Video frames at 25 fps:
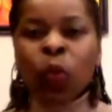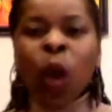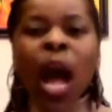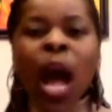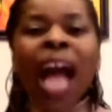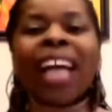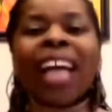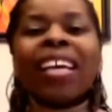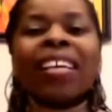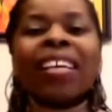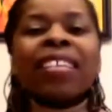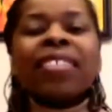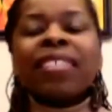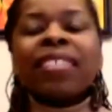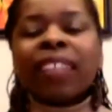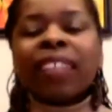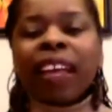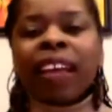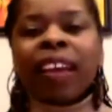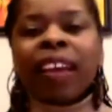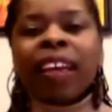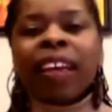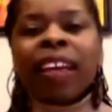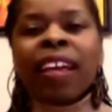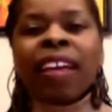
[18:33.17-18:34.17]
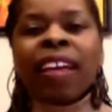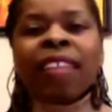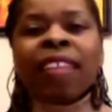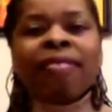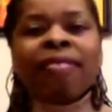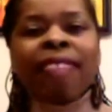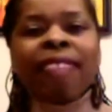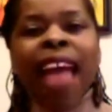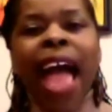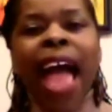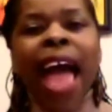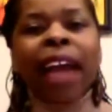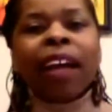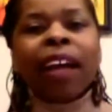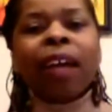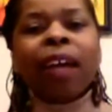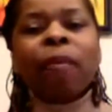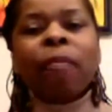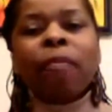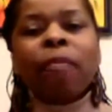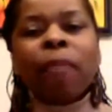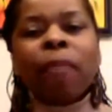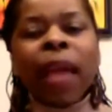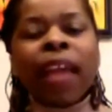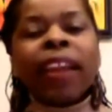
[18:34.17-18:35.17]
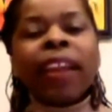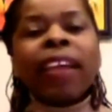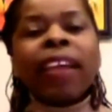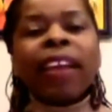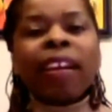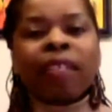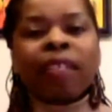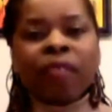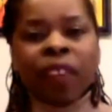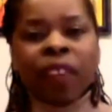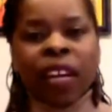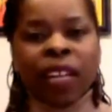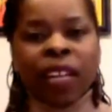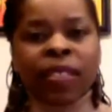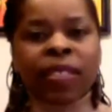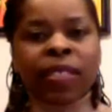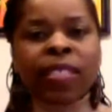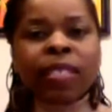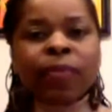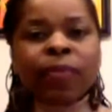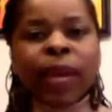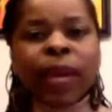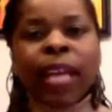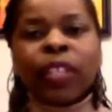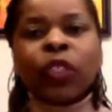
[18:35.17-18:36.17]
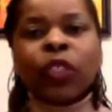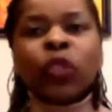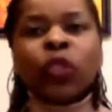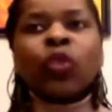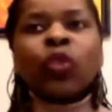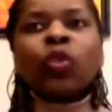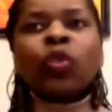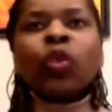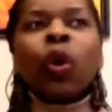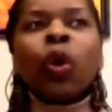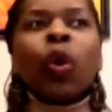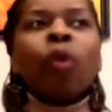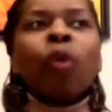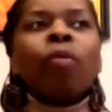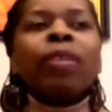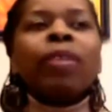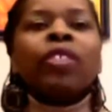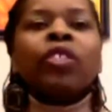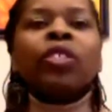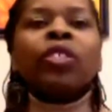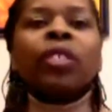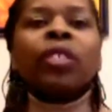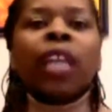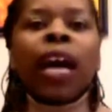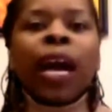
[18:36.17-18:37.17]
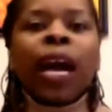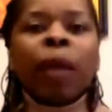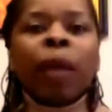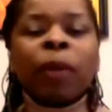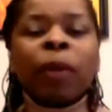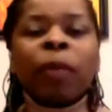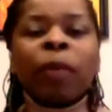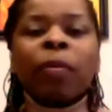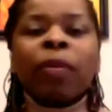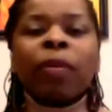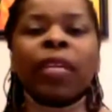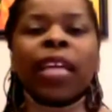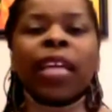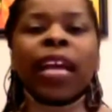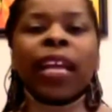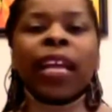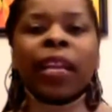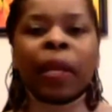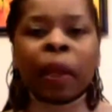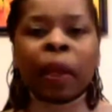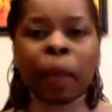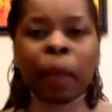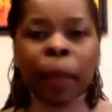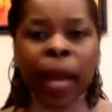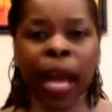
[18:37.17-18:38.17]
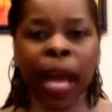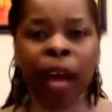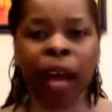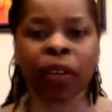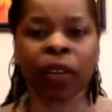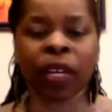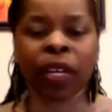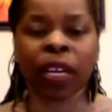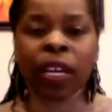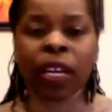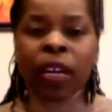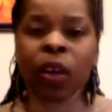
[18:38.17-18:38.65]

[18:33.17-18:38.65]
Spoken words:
Why is it that many of us spend so much time complaining about